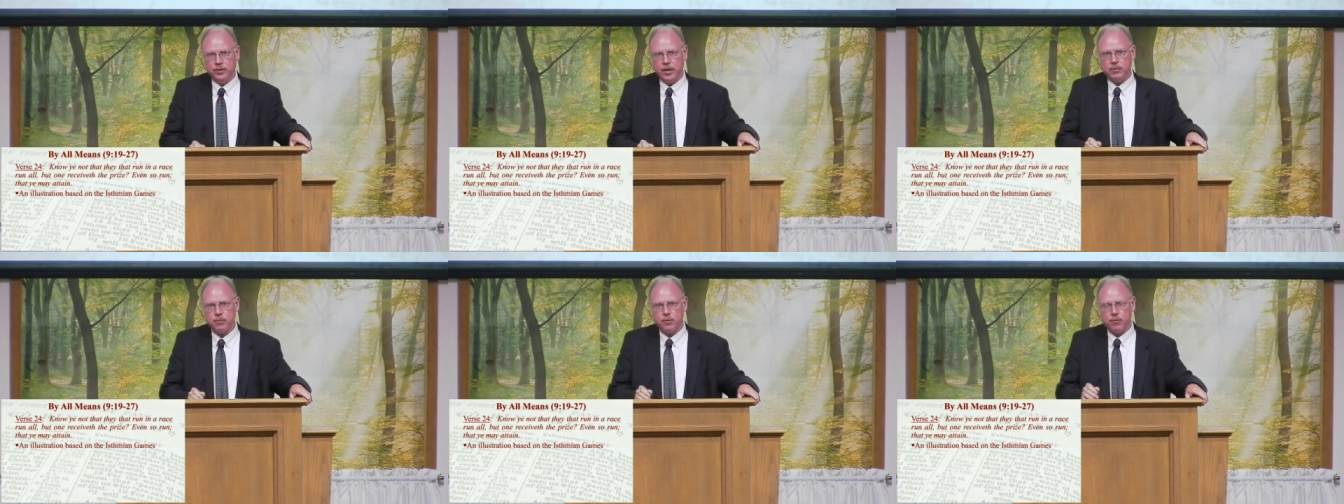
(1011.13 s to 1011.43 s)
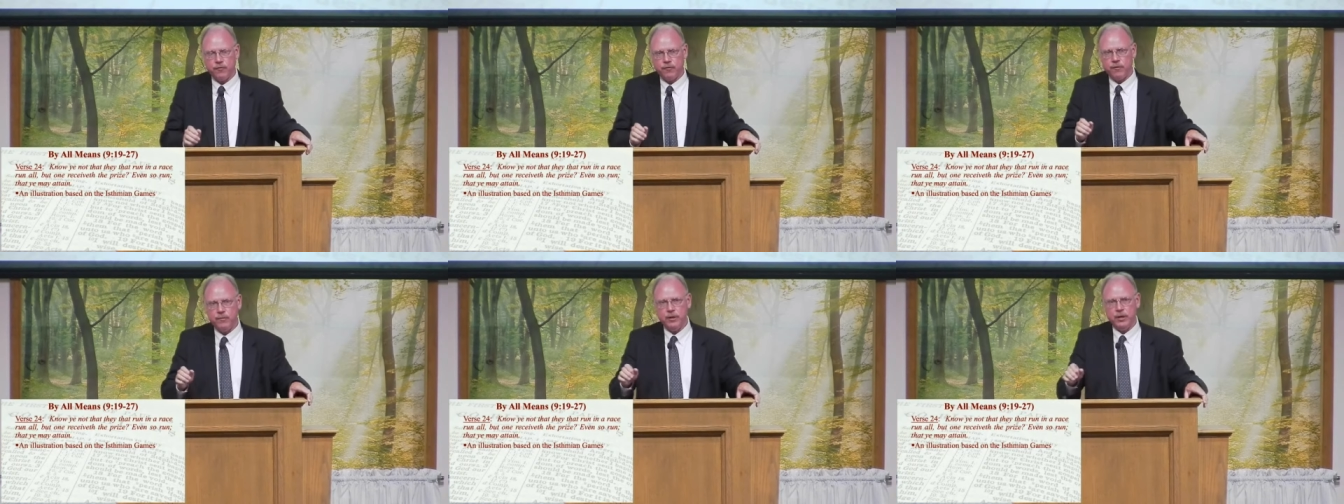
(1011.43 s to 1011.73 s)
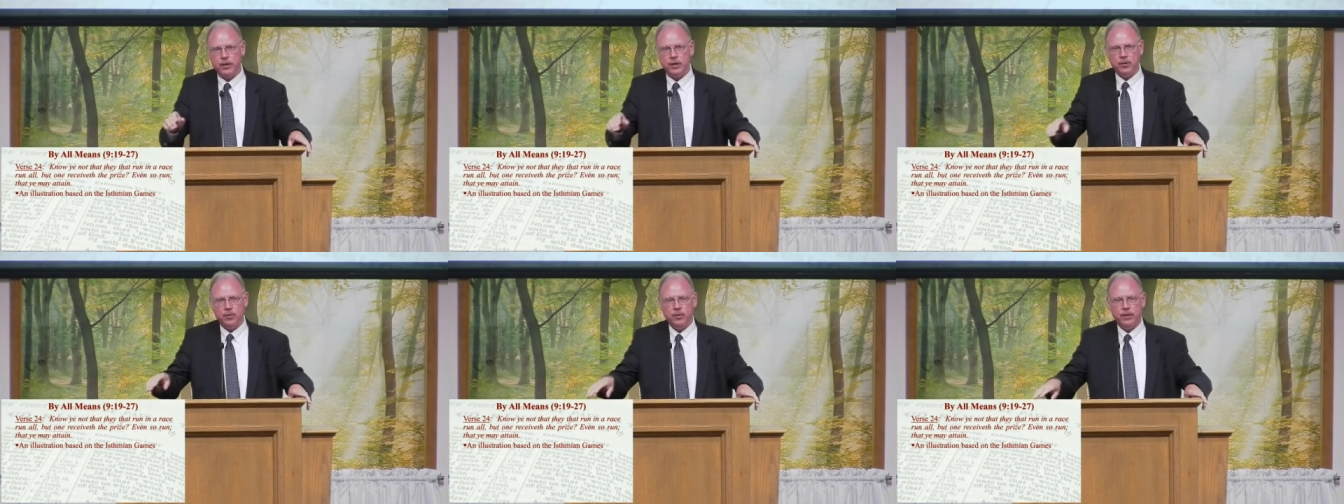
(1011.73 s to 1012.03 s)
They were
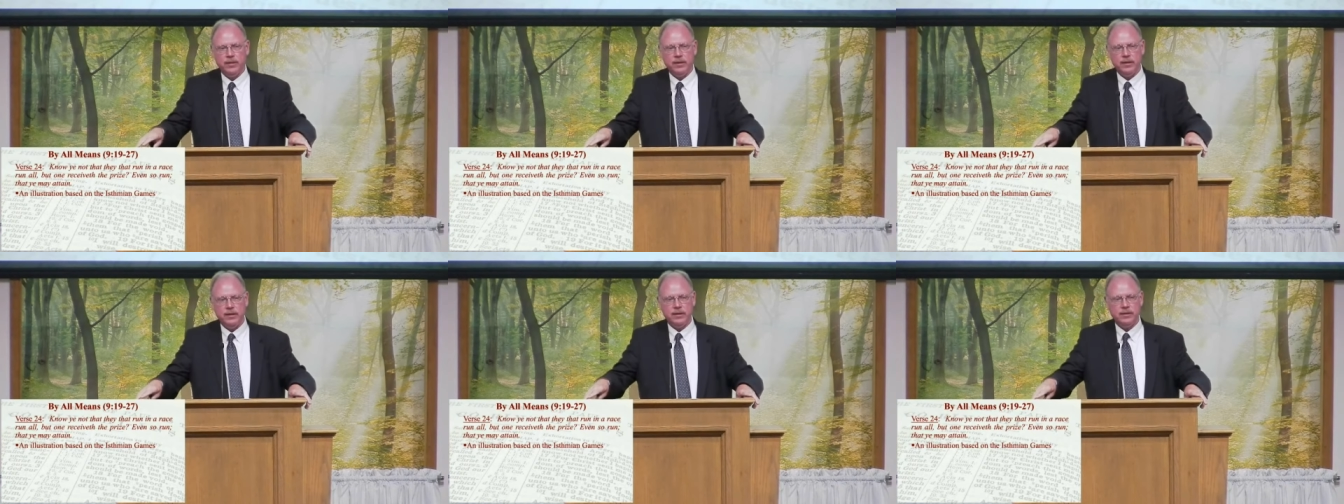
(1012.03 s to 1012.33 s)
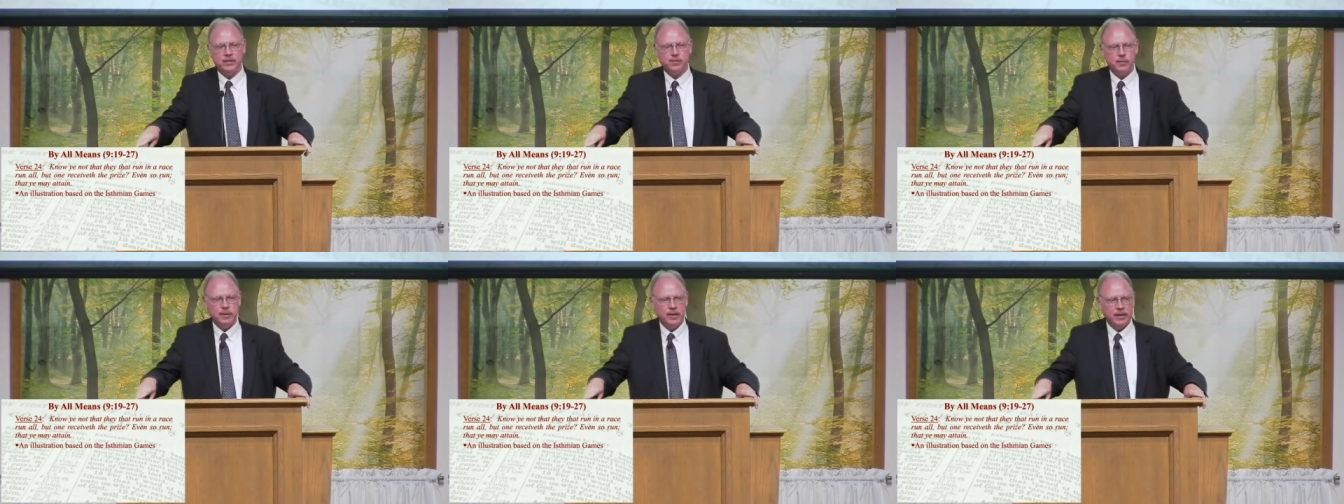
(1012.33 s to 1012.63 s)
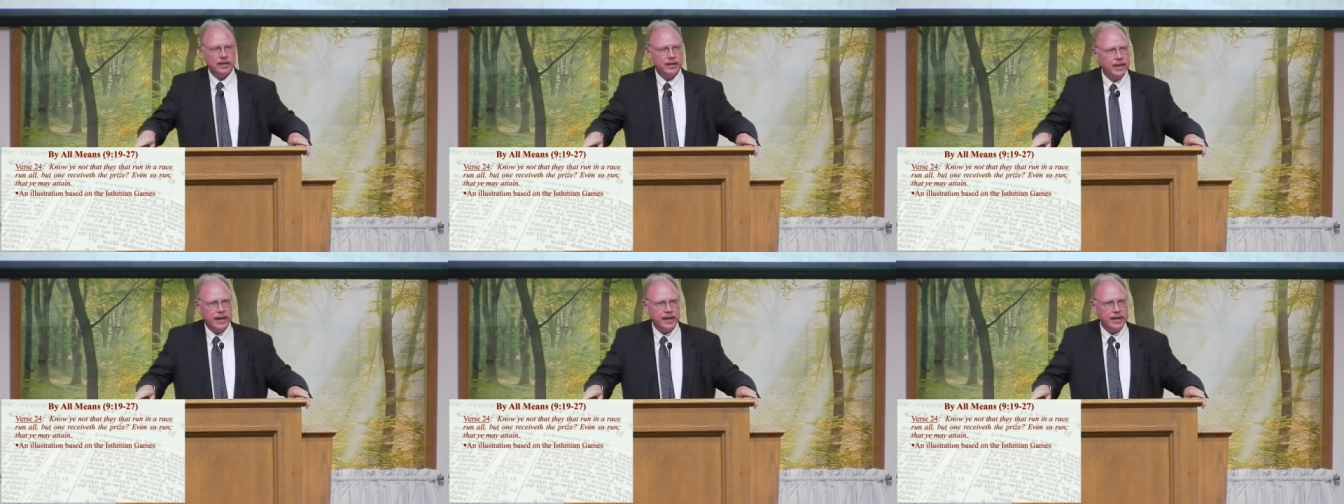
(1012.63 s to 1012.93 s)
familiar with the
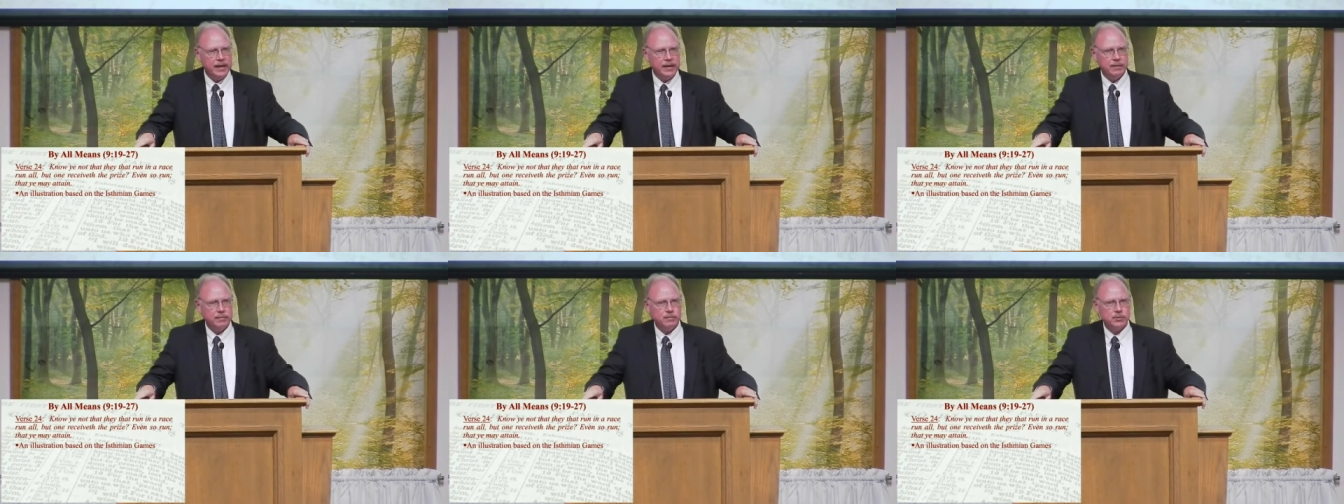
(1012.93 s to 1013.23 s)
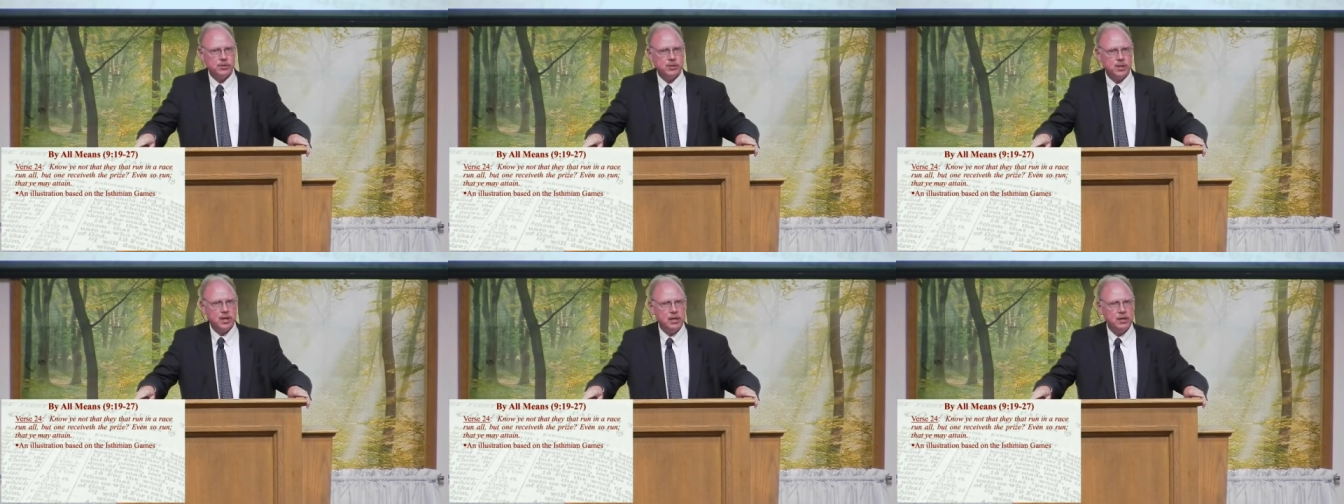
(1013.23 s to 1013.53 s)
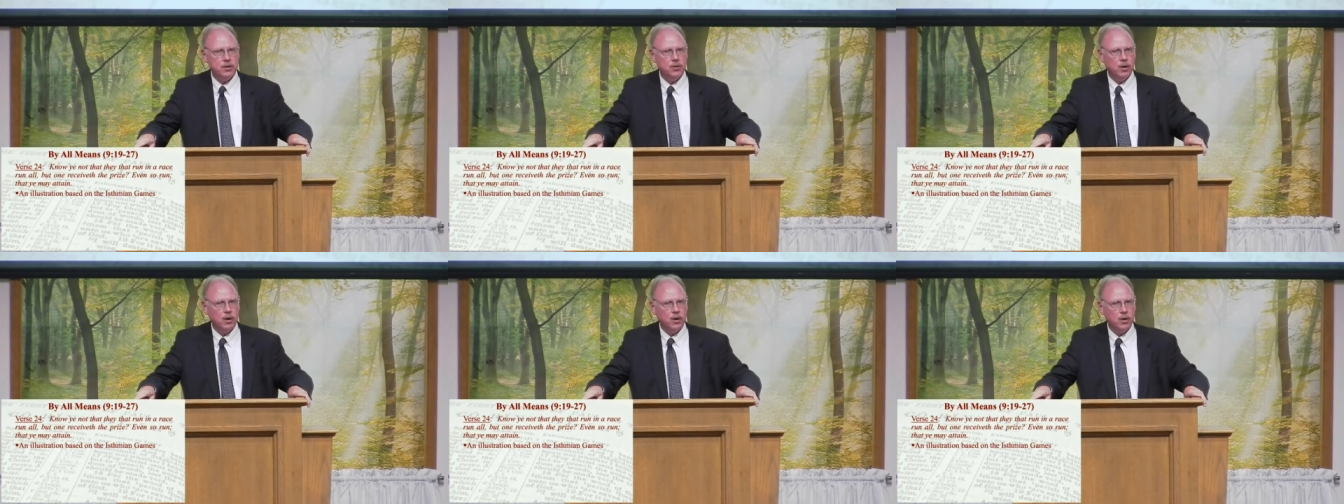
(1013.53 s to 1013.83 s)
Isthmian Games, they
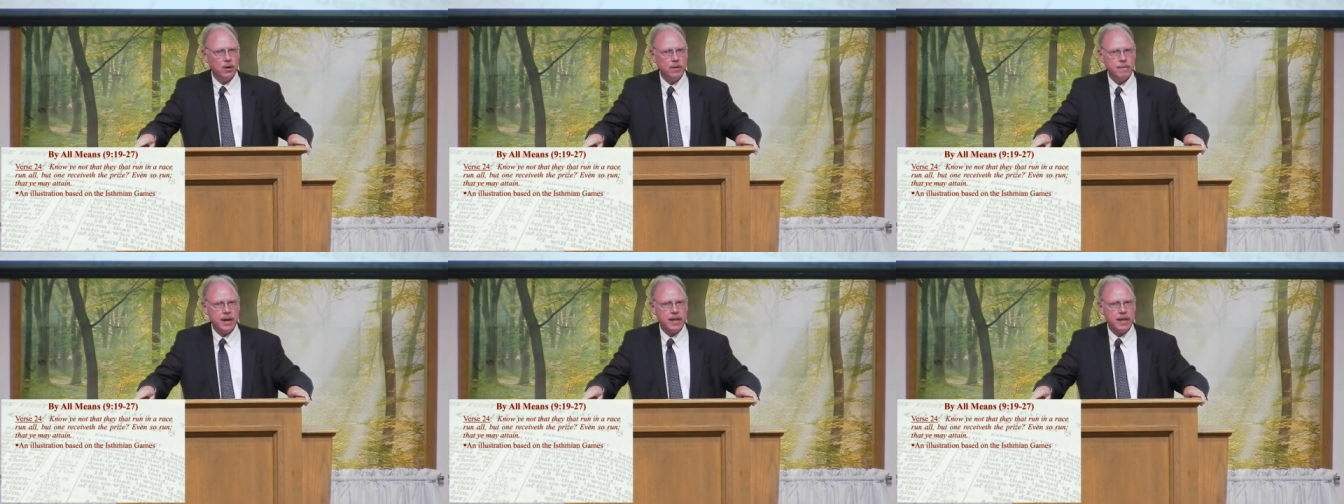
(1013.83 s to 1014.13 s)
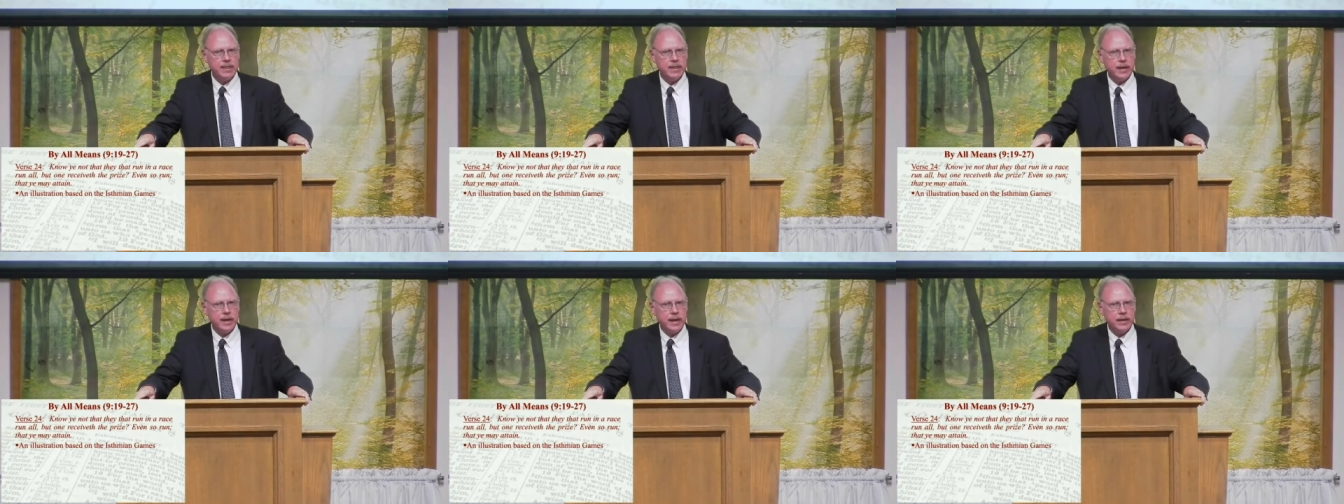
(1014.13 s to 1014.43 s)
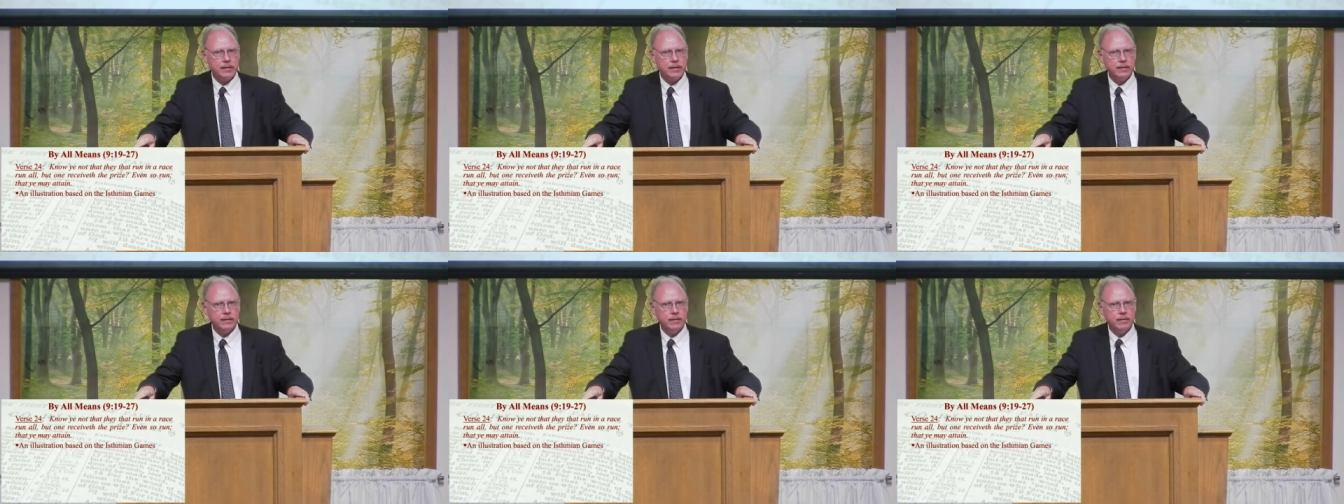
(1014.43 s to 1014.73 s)
knew all about
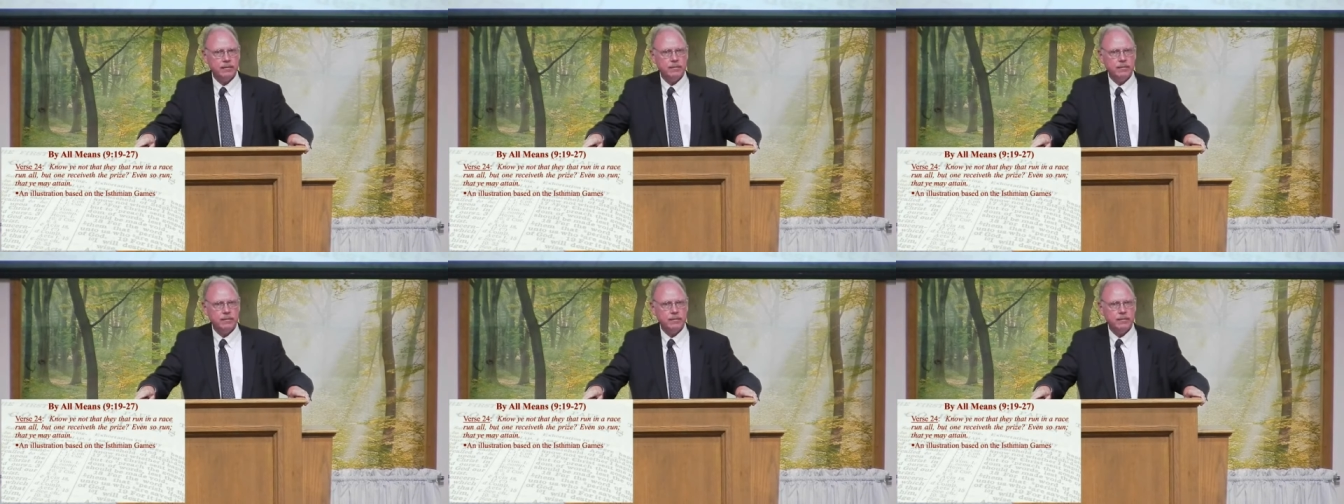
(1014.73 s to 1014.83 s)
that,